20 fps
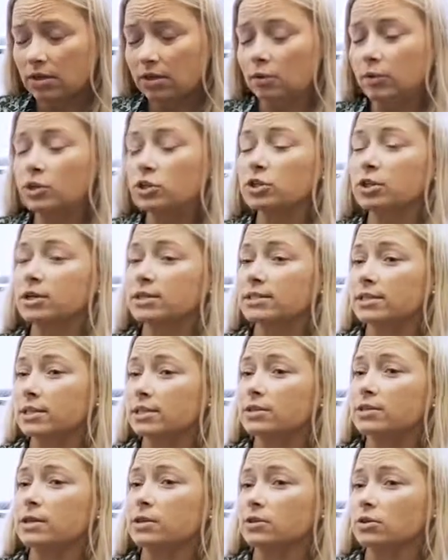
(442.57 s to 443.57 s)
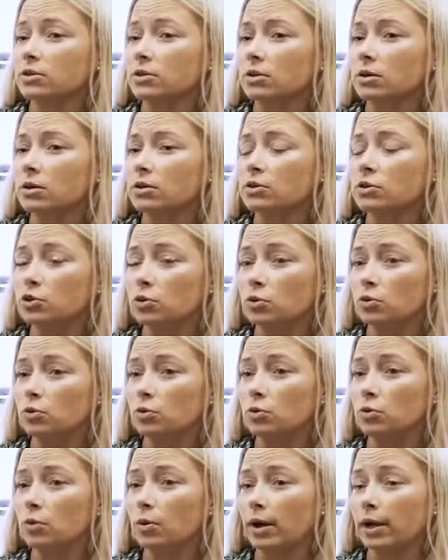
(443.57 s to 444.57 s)
In which case I sent her
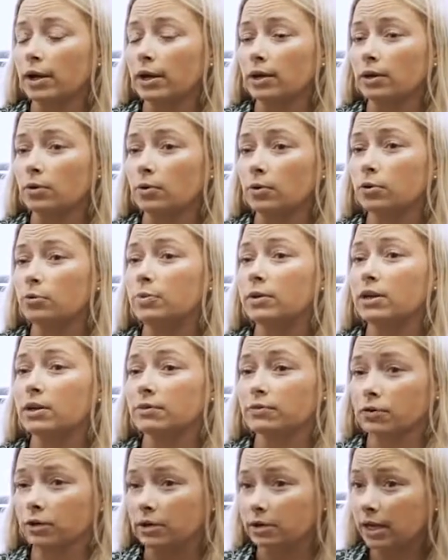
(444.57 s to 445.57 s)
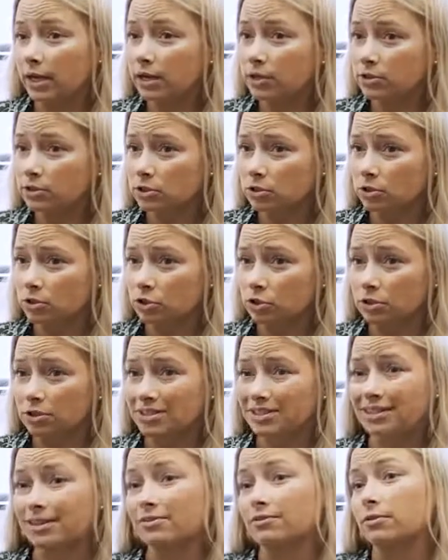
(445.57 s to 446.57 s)
to an orthopedic foot and ankle surgeon
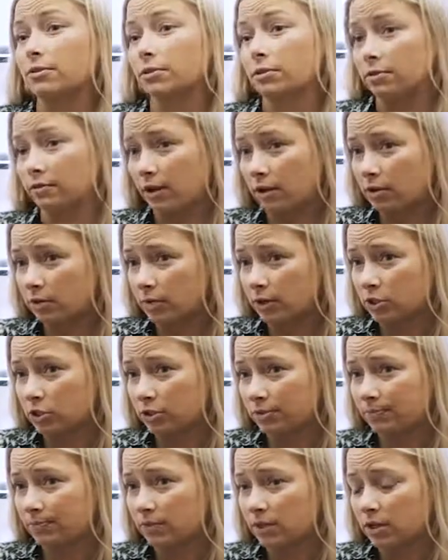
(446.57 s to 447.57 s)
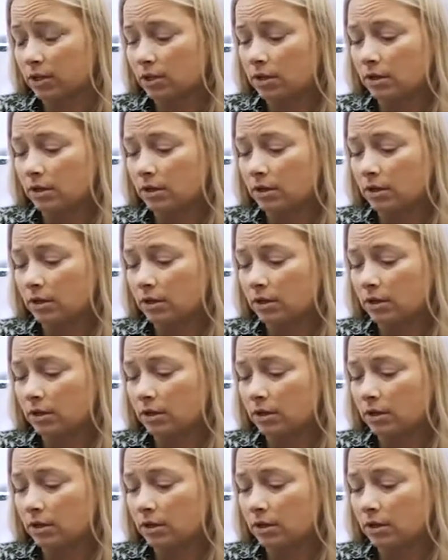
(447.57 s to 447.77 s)
to get further evaluation.